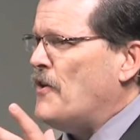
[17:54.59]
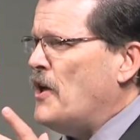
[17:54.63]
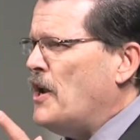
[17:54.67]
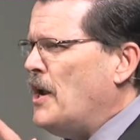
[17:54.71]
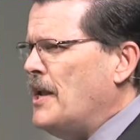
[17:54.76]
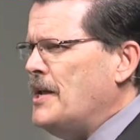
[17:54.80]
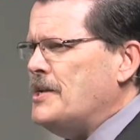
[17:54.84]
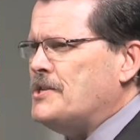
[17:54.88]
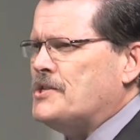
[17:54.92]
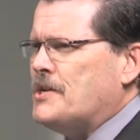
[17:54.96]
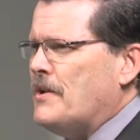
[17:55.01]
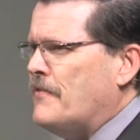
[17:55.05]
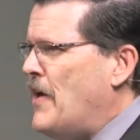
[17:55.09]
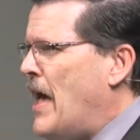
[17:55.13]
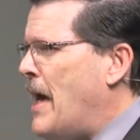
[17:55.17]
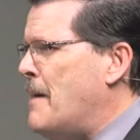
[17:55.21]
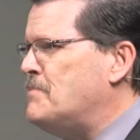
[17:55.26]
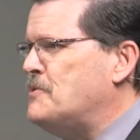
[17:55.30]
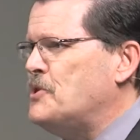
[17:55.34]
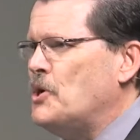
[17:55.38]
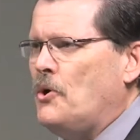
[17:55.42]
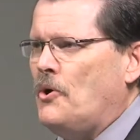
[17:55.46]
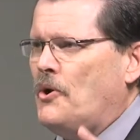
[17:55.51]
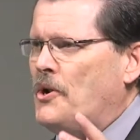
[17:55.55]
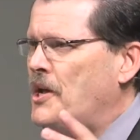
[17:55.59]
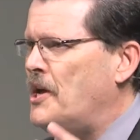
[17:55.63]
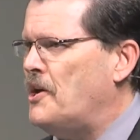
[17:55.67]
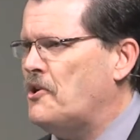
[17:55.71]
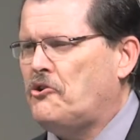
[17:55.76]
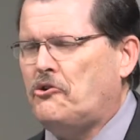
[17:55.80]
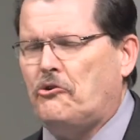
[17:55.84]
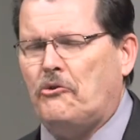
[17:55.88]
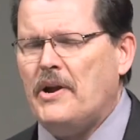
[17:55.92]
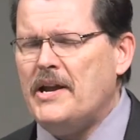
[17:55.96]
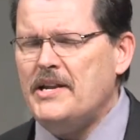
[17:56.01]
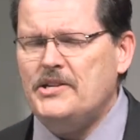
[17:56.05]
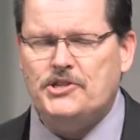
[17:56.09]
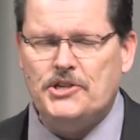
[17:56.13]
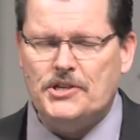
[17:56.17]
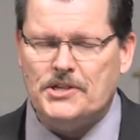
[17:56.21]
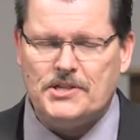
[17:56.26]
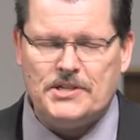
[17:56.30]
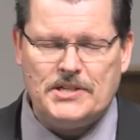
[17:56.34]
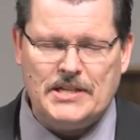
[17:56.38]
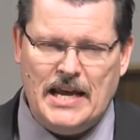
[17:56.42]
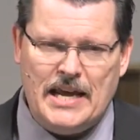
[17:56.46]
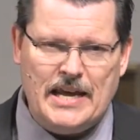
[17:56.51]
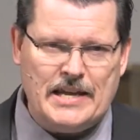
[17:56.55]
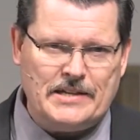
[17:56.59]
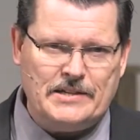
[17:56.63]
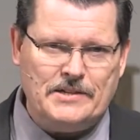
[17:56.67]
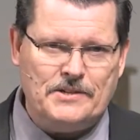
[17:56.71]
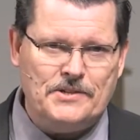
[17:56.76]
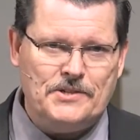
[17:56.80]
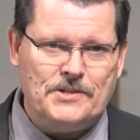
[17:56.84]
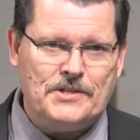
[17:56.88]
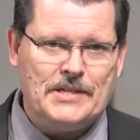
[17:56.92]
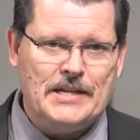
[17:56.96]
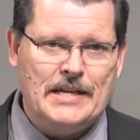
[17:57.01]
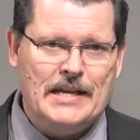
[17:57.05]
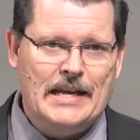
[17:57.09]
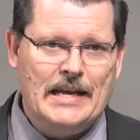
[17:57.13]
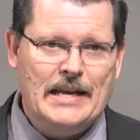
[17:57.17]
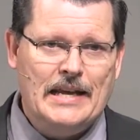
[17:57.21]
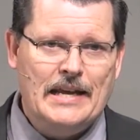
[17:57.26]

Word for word: a list of absolutely egregious sins.